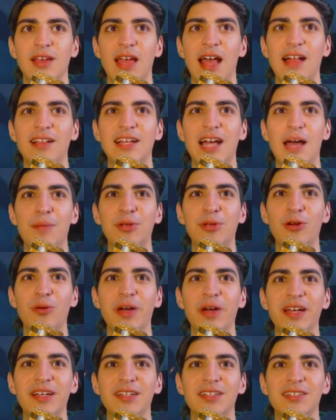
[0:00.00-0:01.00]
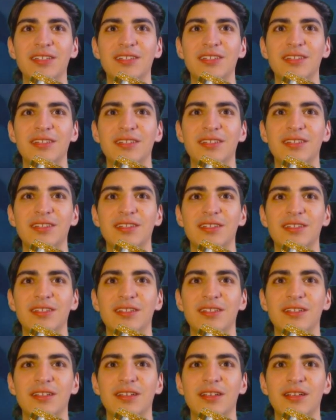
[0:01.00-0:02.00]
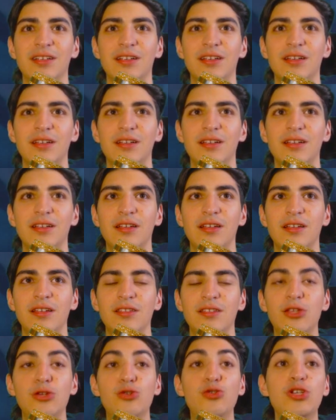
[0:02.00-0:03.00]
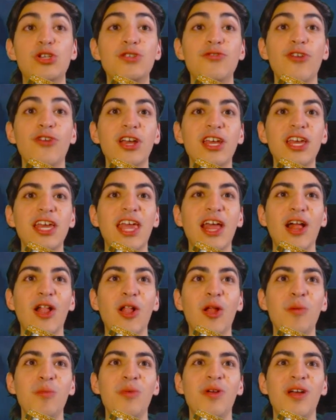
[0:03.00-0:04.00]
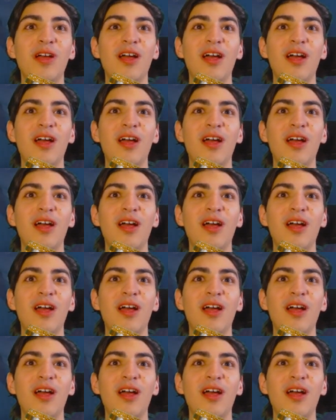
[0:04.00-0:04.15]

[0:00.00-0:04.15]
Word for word: Helicopter away. Did you just fucking kill him?